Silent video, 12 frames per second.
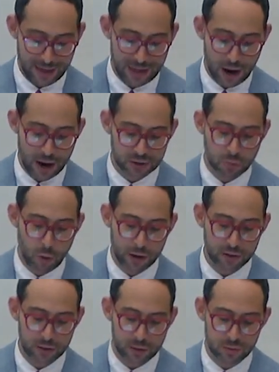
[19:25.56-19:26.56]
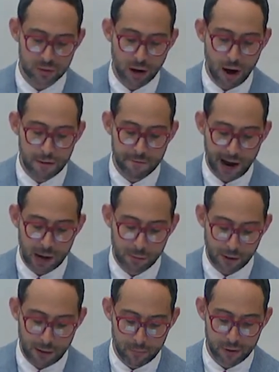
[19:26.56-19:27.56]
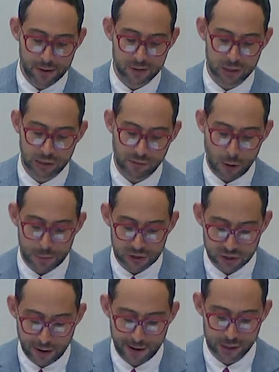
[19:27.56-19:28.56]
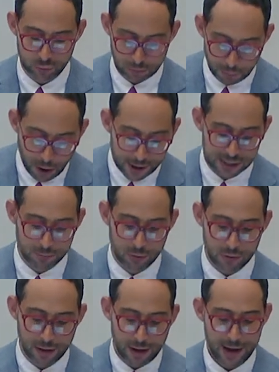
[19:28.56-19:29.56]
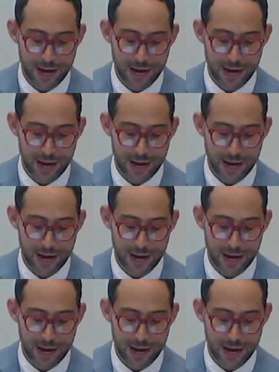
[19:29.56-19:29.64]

They also wanted to use non-viable embryos to develop the science when possible